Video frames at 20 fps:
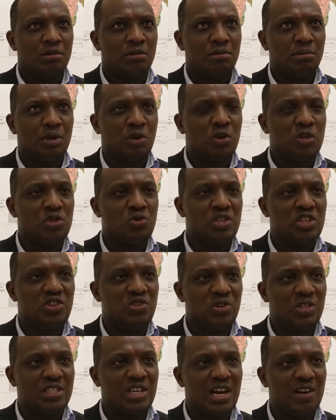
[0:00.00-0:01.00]
because we did
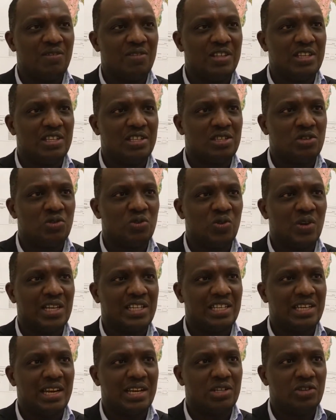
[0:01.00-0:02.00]
not have this tool
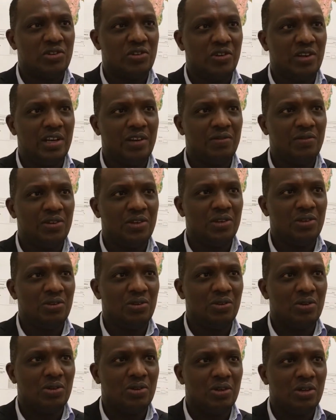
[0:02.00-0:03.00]
at a national level,
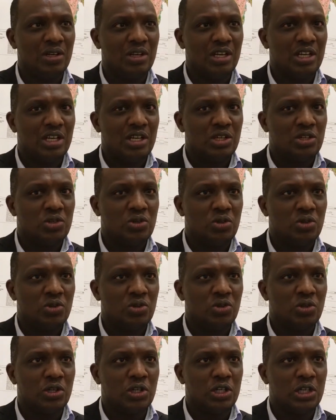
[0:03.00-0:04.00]

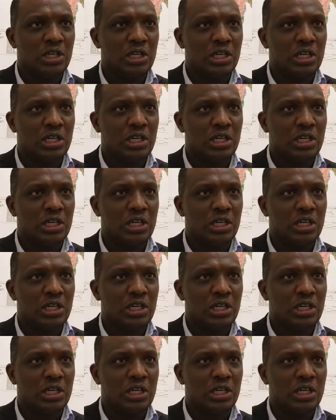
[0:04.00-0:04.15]
so